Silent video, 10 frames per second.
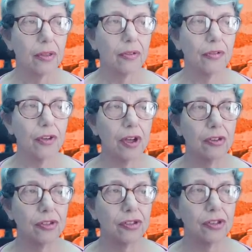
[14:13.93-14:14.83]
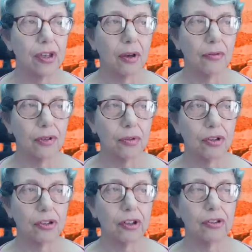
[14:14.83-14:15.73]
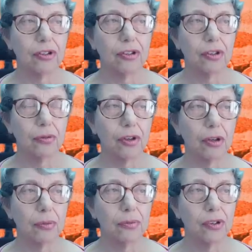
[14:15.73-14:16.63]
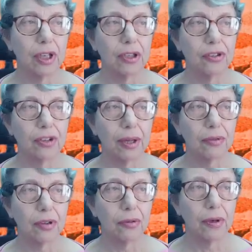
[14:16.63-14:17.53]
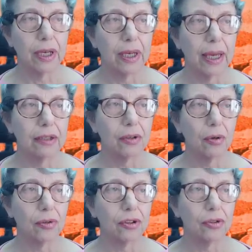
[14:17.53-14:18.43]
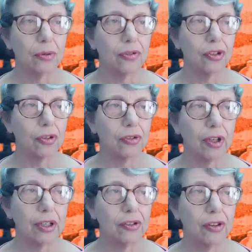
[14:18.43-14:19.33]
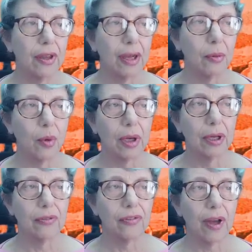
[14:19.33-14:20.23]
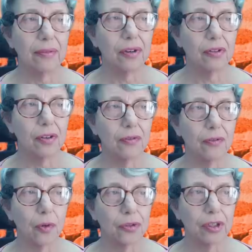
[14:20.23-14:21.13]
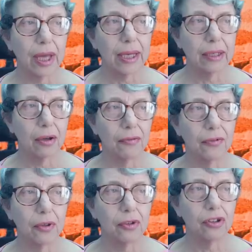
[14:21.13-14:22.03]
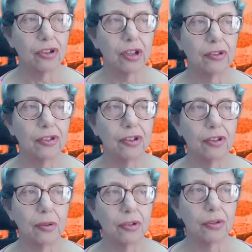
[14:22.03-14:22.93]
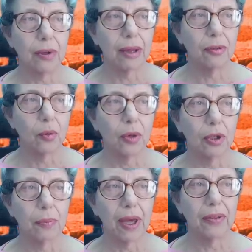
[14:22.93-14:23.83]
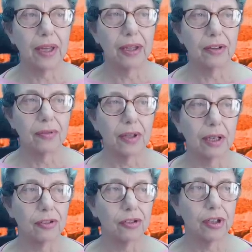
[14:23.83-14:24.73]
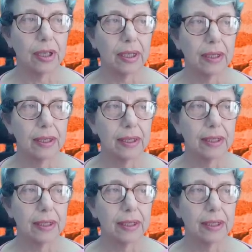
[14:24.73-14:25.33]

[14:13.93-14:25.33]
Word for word: The first Confucius Institute opened in South Korea, and according to official data, there were 548 Confucius Institutes around the world by the end of last year